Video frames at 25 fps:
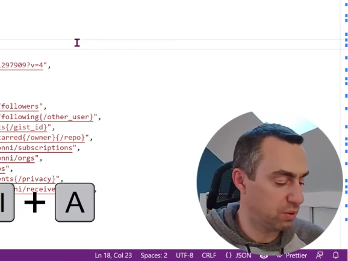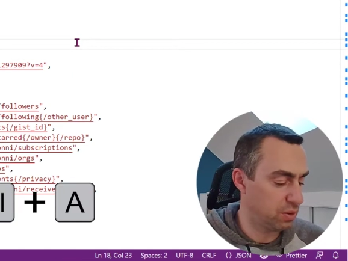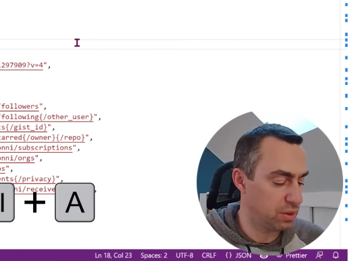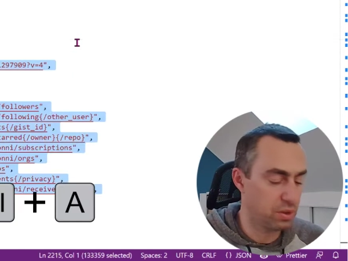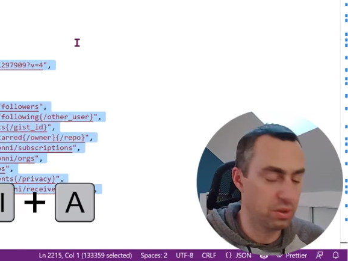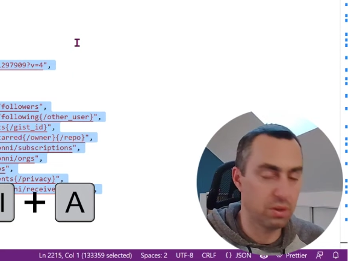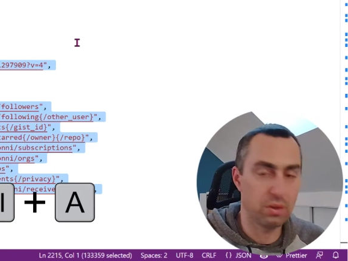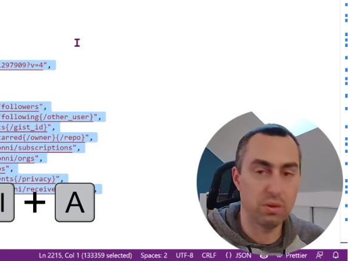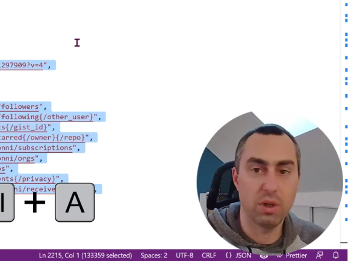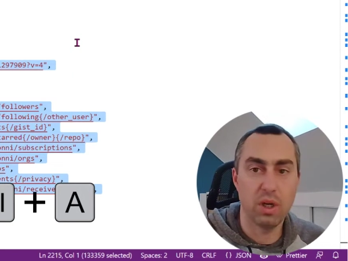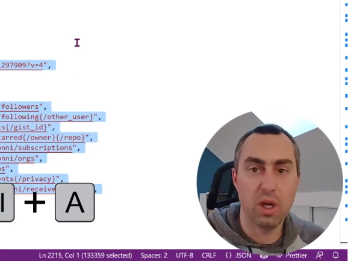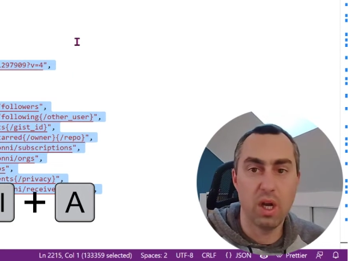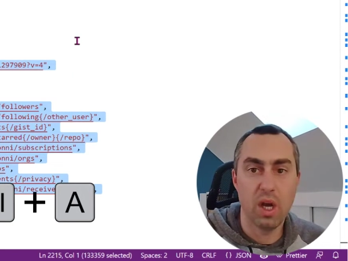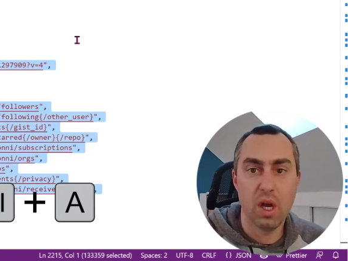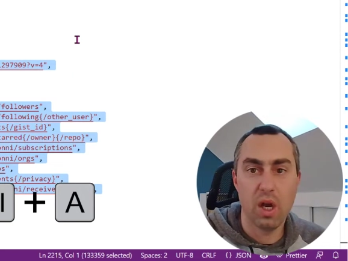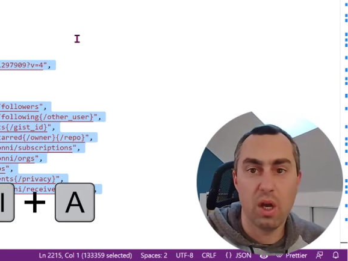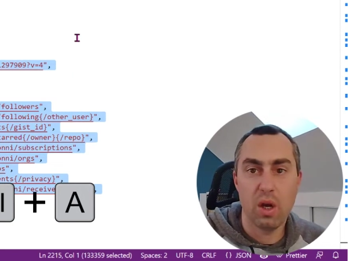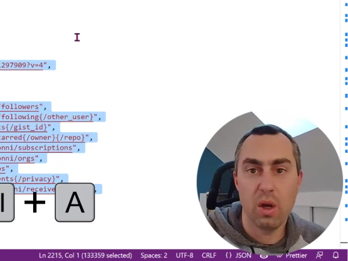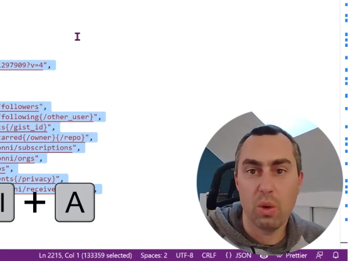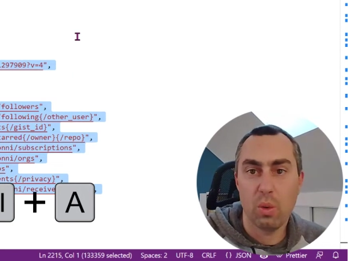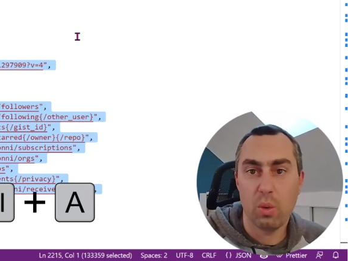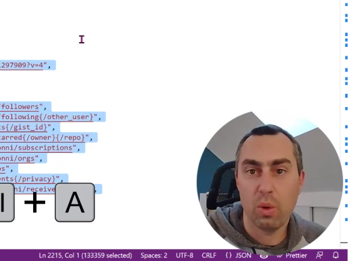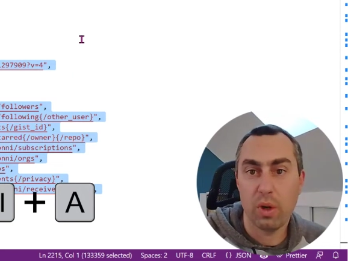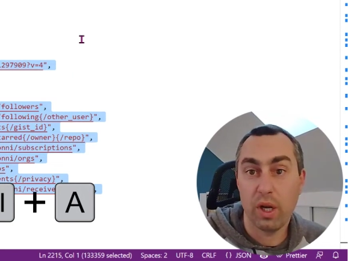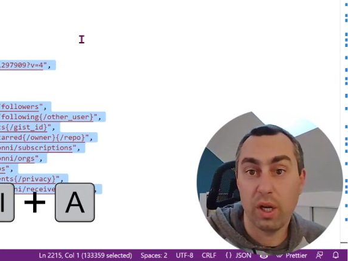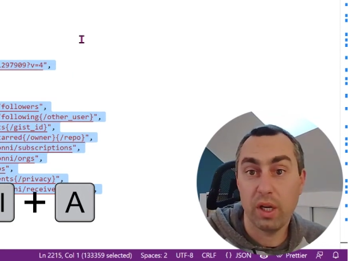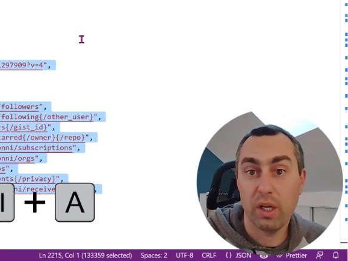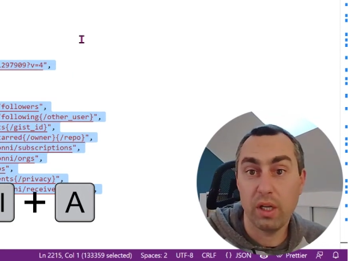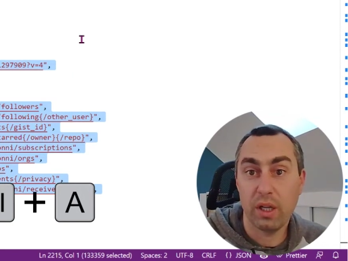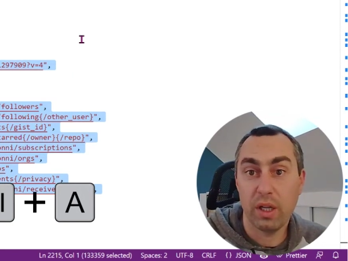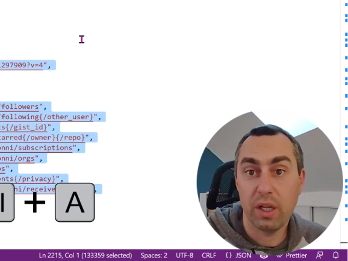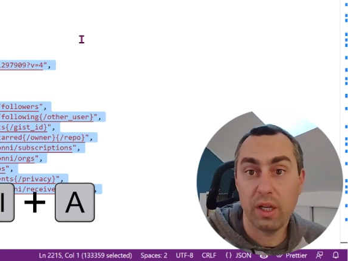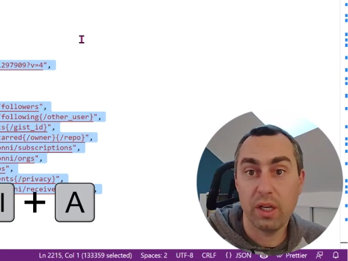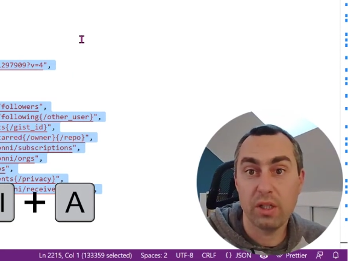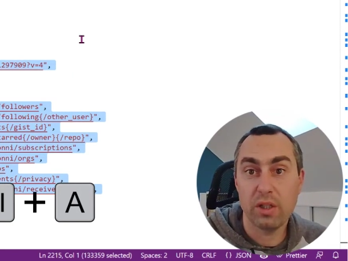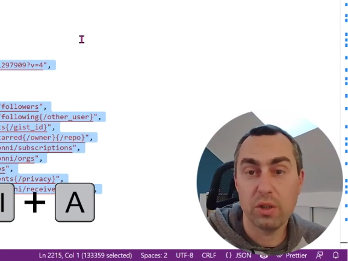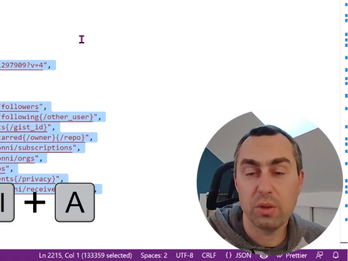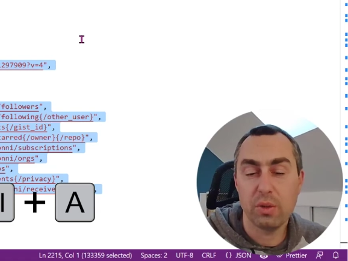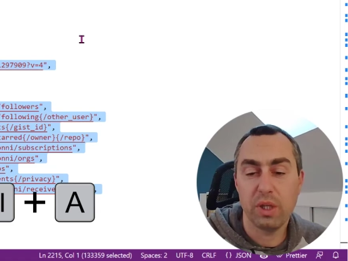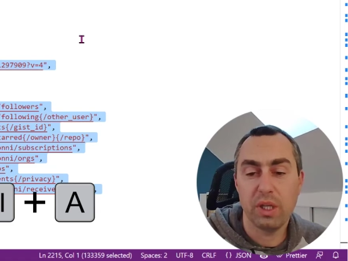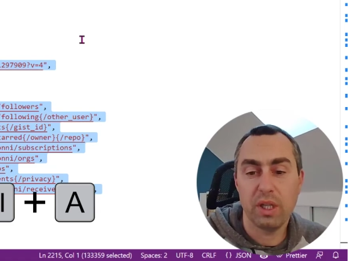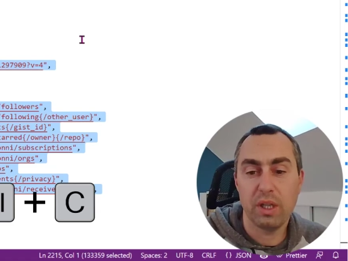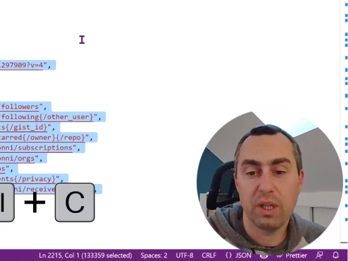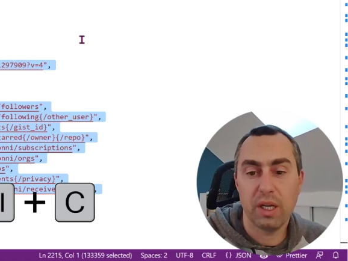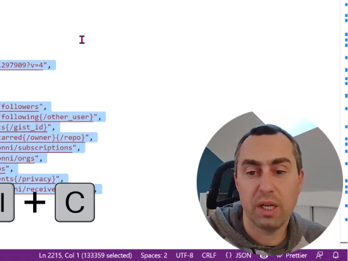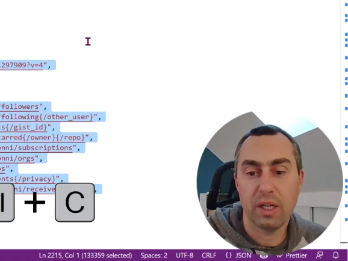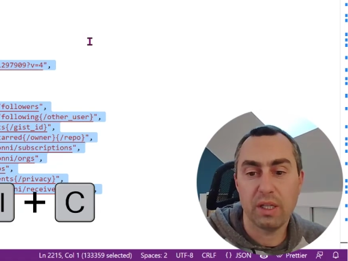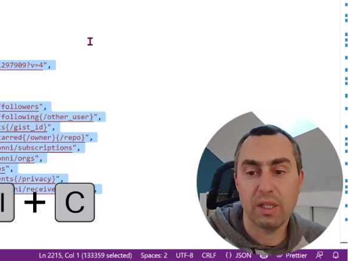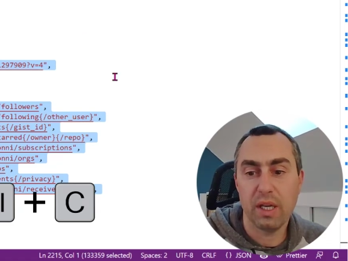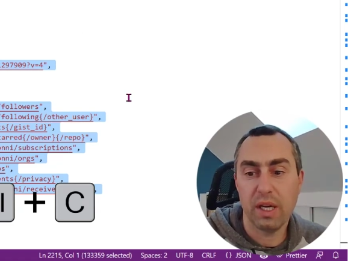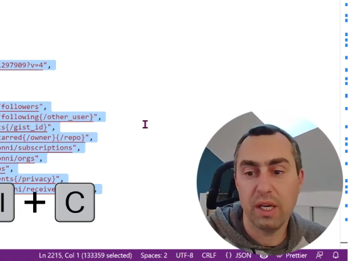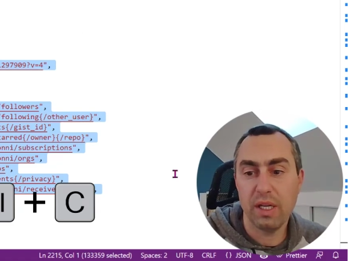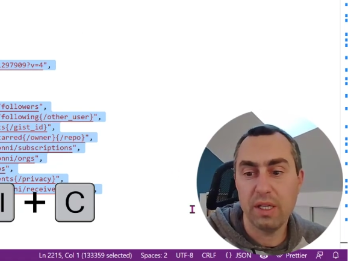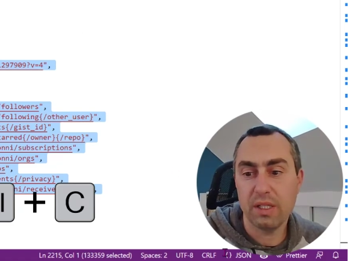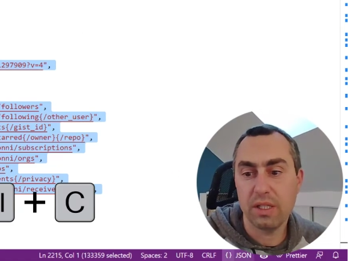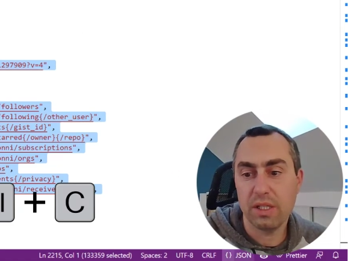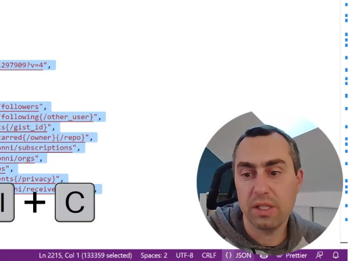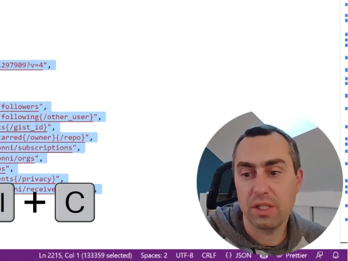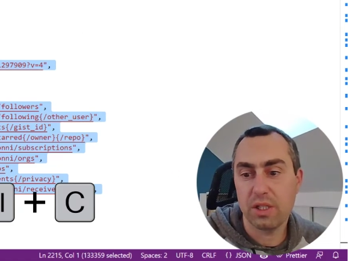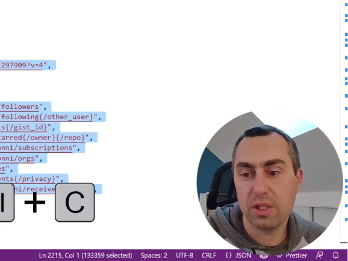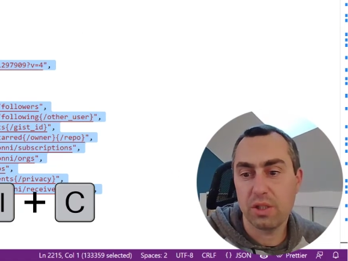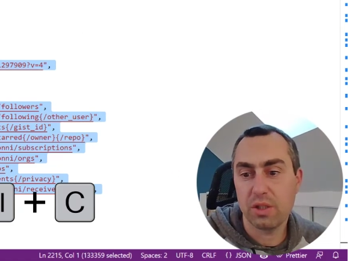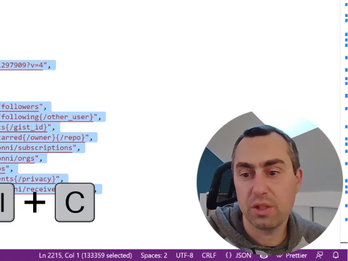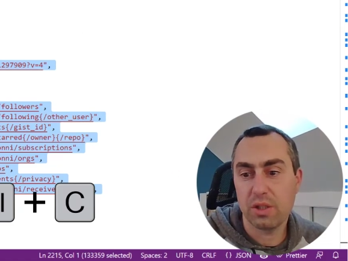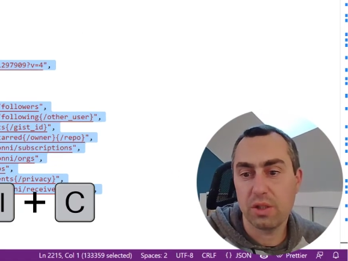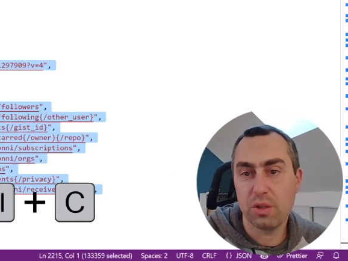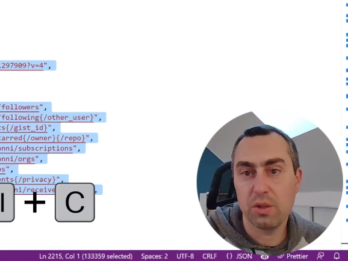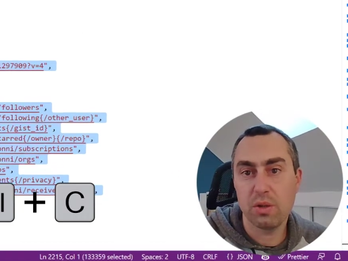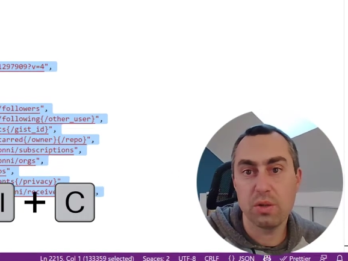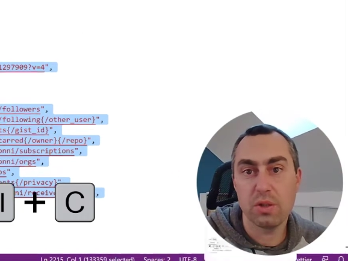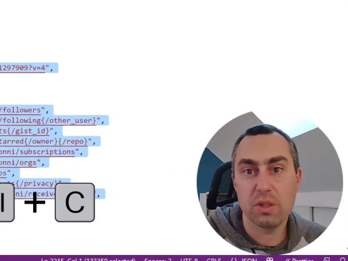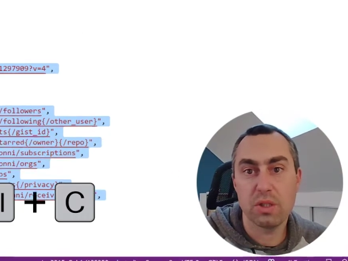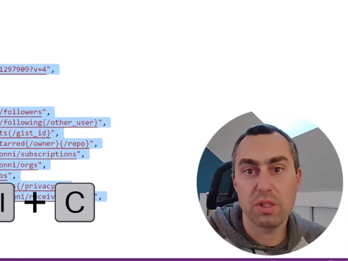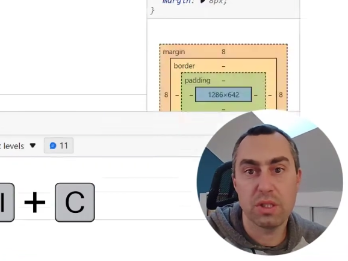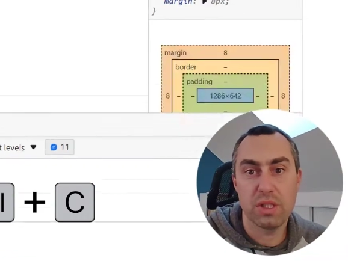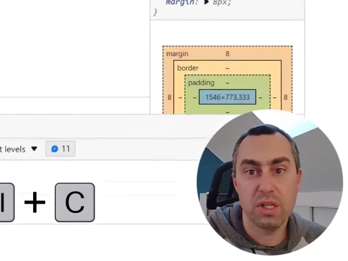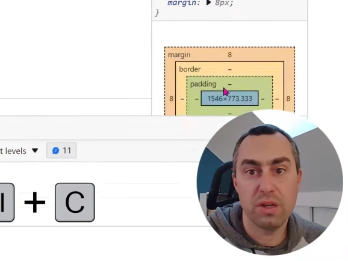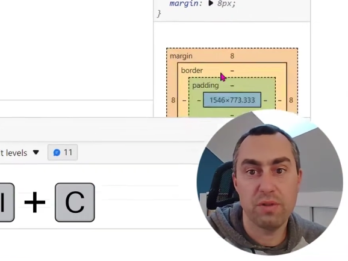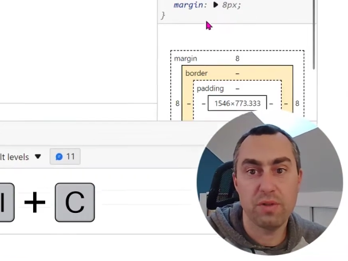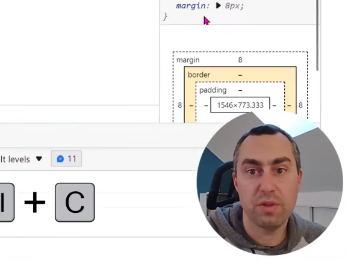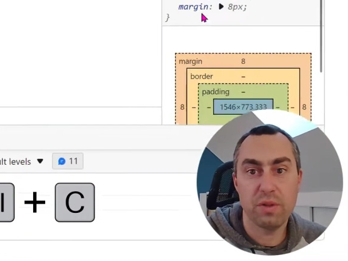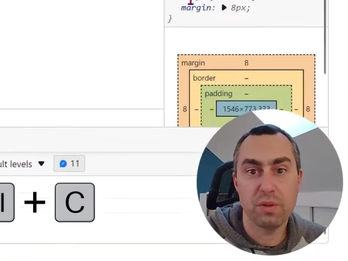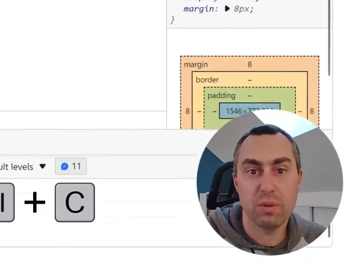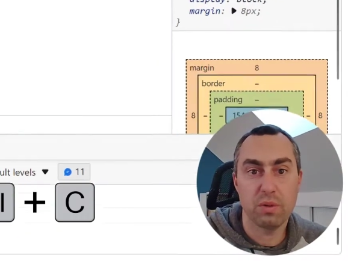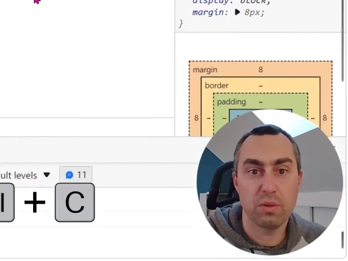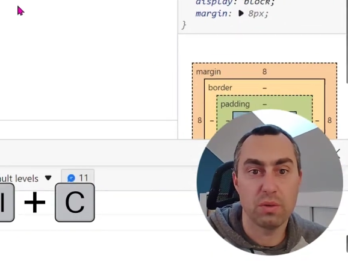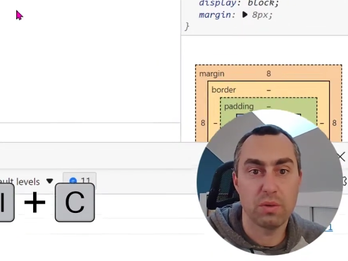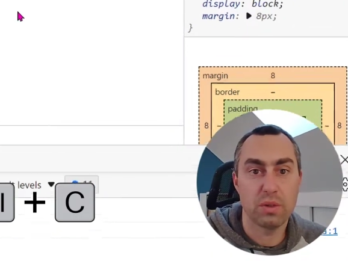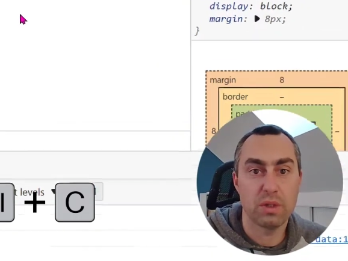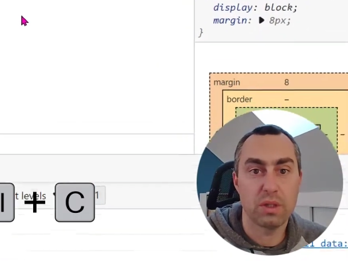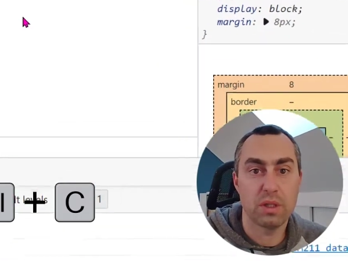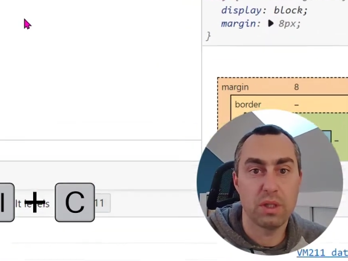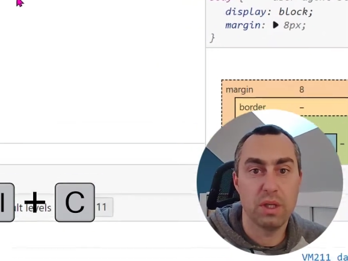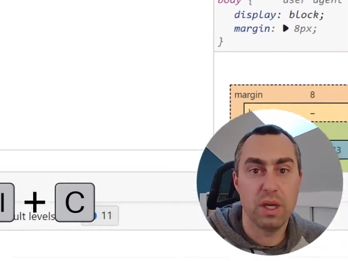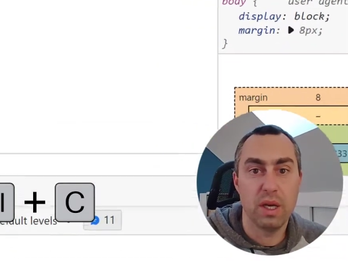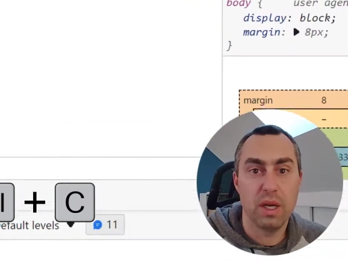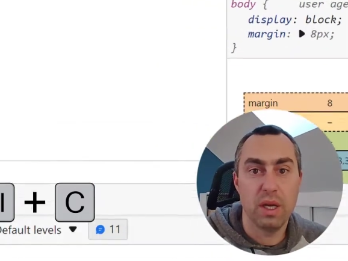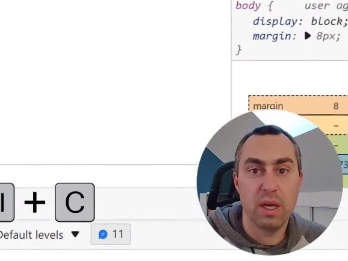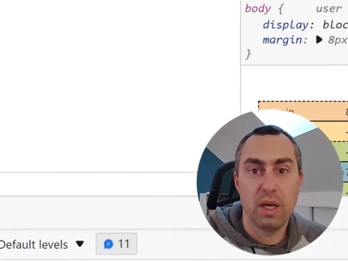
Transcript: So what I like doing in that case is just use DevTools.